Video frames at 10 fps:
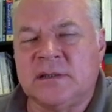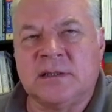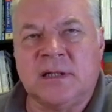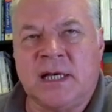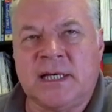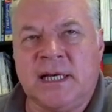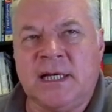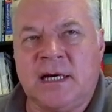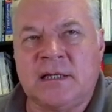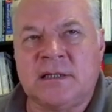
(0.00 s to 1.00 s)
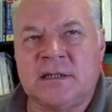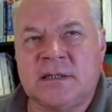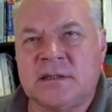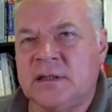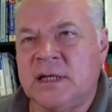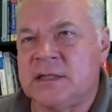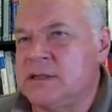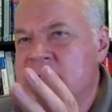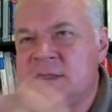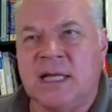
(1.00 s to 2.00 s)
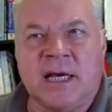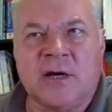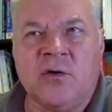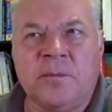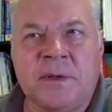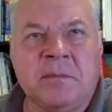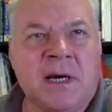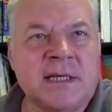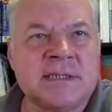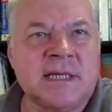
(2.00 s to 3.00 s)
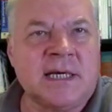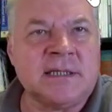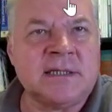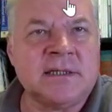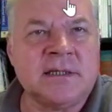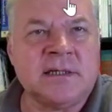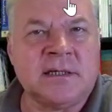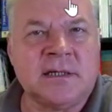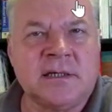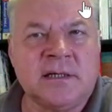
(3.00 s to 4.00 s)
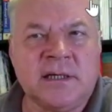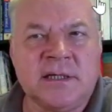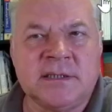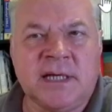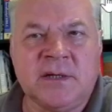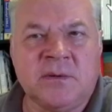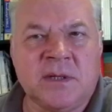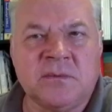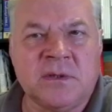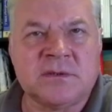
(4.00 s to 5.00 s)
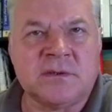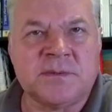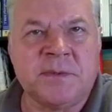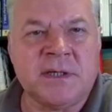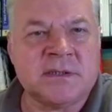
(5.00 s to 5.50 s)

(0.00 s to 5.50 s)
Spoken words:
Like any other, like let's say like open mic side. Is anyone wants to speak?